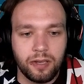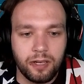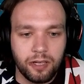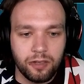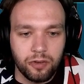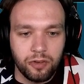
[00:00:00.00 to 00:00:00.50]

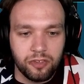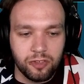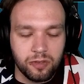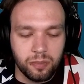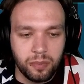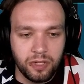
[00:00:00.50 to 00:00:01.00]
And I noticed
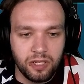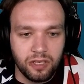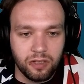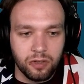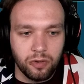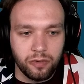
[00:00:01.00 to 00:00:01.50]
this big
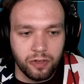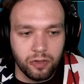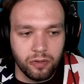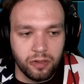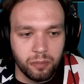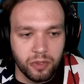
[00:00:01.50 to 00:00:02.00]
engulfing
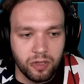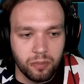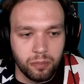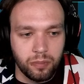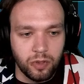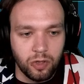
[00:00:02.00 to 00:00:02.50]
green bar
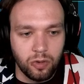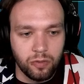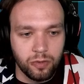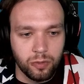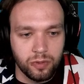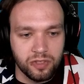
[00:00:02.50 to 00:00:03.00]

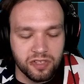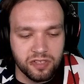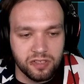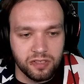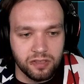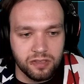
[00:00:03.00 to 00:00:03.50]
over
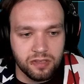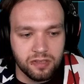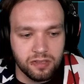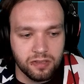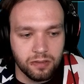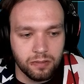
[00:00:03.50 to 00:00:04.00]

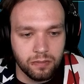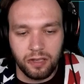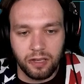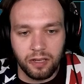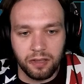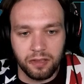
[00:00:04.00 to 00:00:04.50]
resistance.
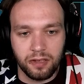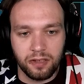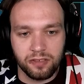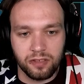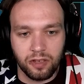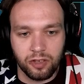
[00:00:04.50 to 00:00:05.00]
And then I
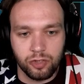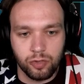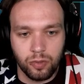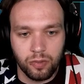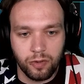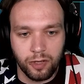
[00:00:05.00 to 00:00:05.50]
saw a
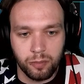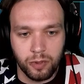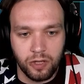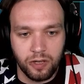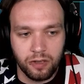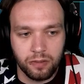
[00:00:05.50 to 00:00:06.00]
short red
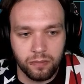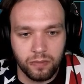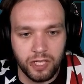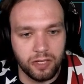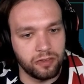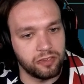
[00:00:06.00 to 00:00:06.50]
bar.
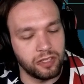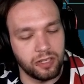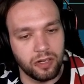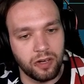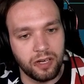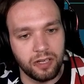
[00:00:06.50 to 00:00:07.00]
And I was
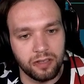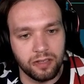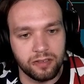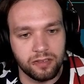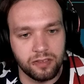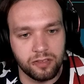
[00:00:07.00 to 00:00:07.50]
like, all right,
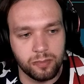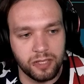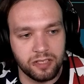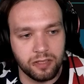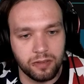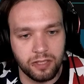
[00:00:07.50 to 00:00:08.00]
this is
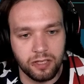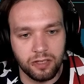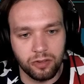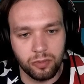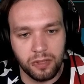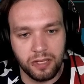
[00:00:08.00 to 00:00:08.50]
my time to get
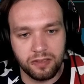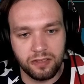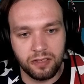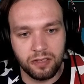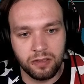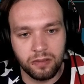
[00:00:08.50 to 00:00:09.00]
in.
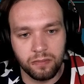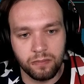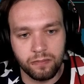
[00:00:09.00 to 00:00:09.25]
318.